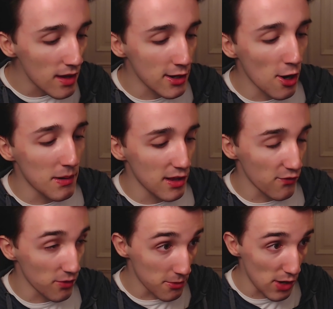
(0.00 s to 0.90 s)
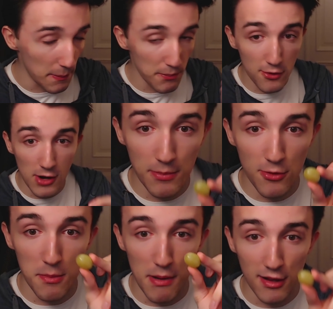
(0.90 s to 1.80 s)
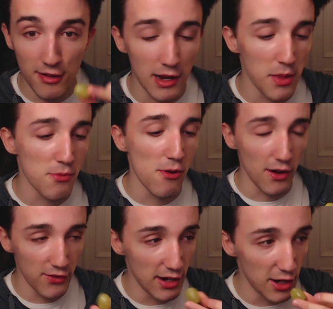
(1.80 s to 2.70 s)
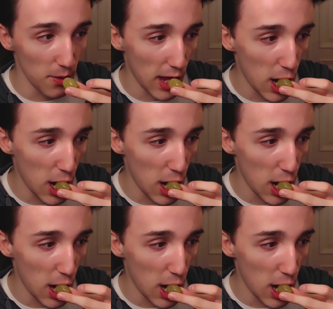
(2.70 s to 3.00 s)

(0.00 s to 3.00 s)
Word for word: I got myself some grapes. Grapes are the best thing in the world if you didn't know